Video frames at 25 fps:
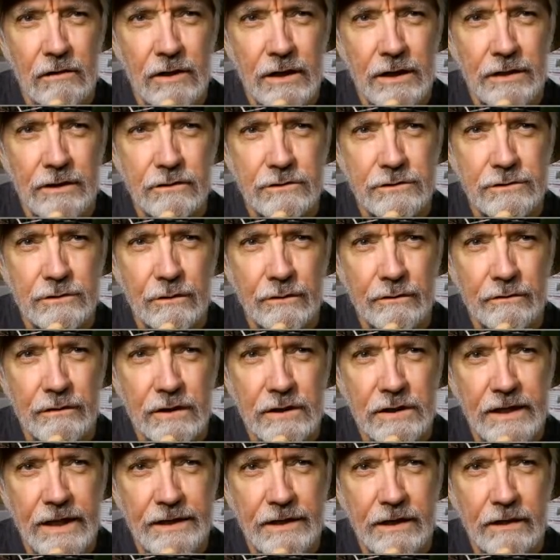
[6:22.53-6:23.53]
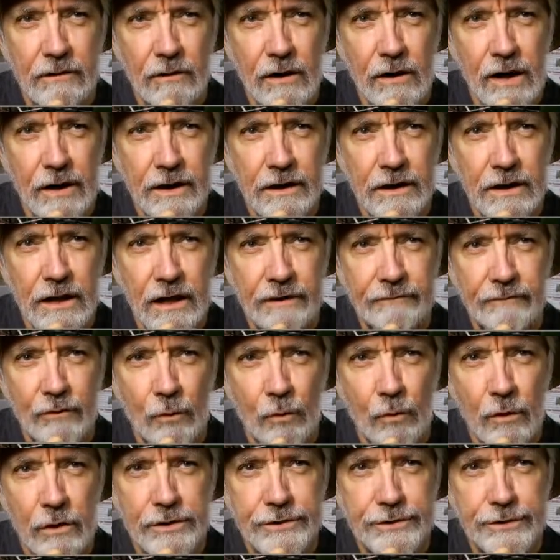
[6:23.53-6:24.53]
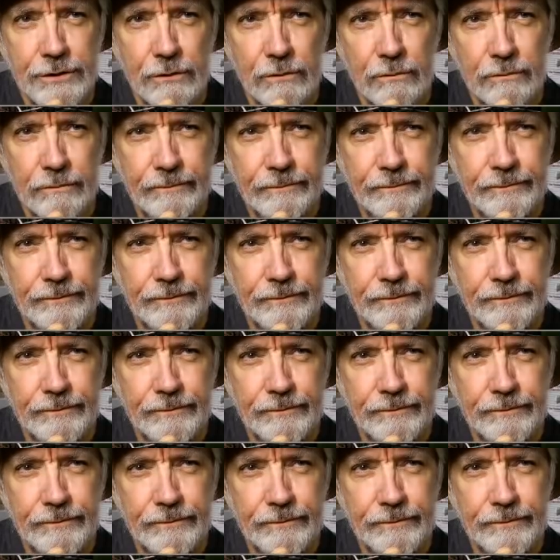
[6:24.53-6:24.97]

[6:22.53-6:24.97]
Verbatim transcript: and they're sort of collected around in kind of a horseshoe,